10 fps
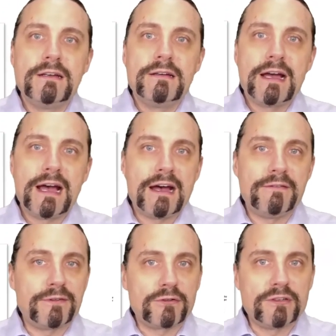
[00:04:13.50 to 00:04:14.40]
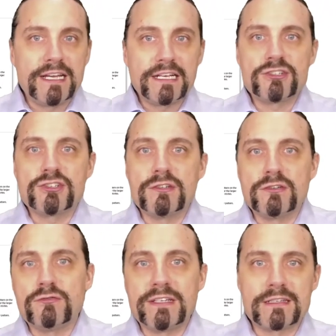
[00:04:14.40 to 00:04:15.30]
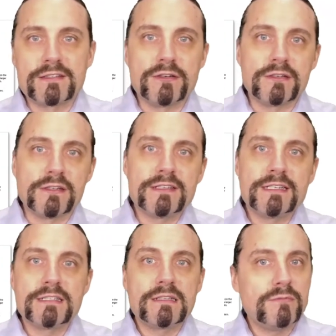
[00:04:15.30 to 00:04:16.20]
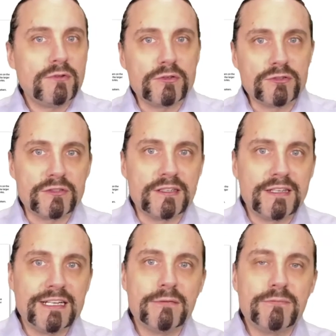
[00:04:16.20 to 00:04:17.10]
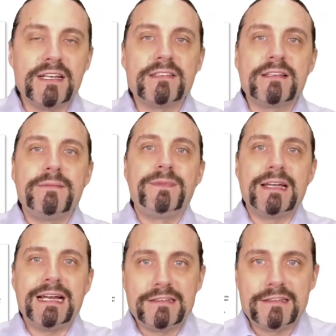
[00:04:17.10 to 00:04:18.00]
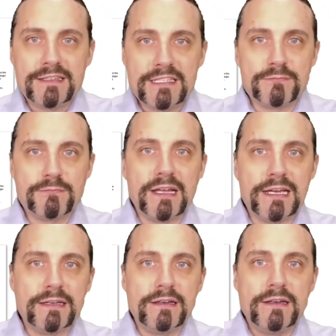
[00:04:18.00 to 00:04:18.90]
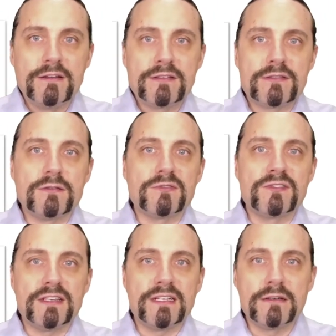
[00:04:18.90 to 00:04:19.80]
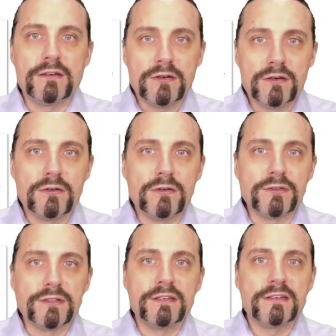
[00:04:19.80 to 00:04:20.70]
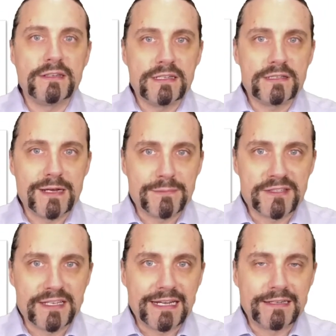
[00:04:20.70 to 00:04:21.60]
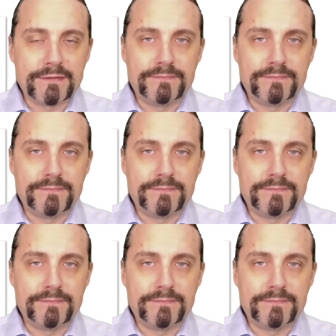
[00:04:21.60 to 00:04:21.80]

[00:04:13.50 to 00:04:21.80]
have a connection to an external system or to the database and display something on this website,